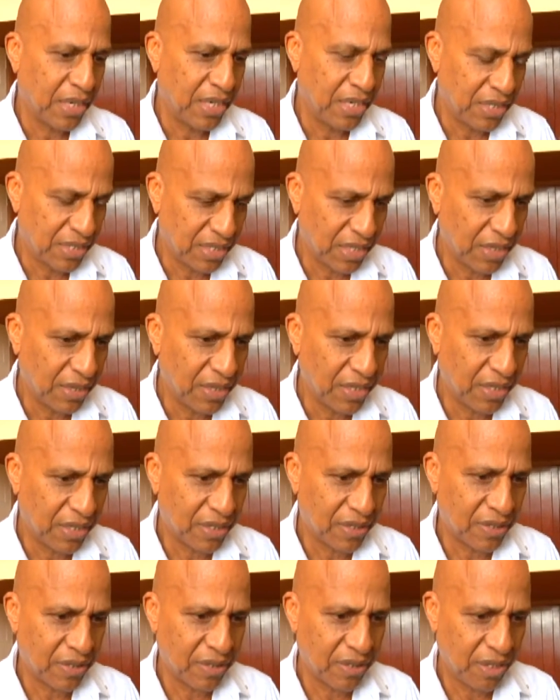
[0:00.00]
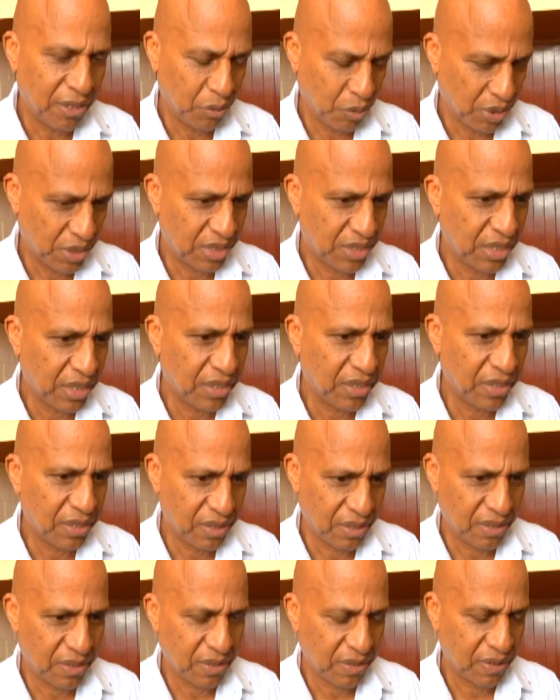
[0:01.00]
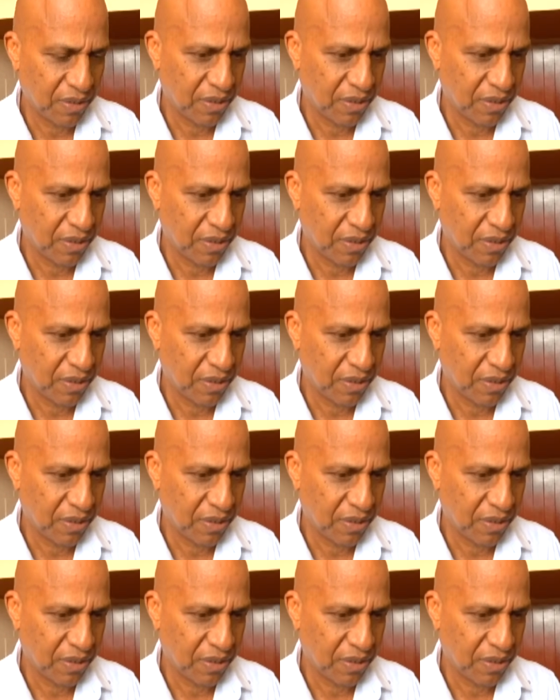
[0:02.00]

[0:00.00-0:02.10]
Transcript: He said that he would send